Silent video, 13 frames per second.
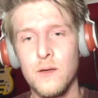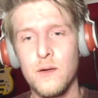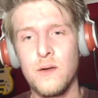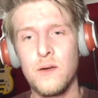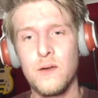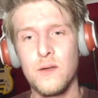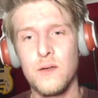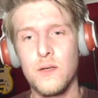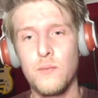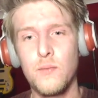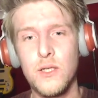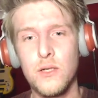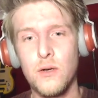Oh,
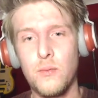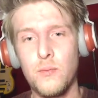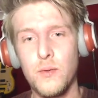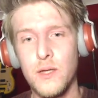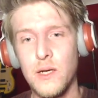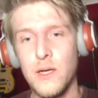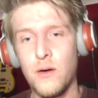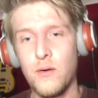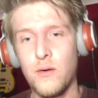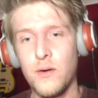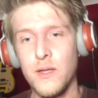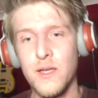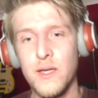can we stop with the
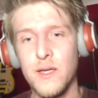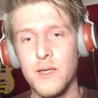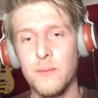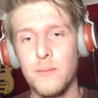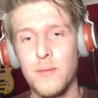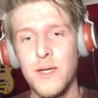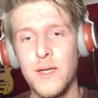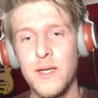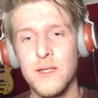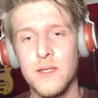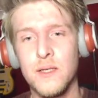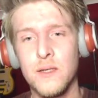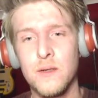light thing,
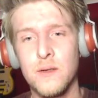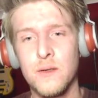please?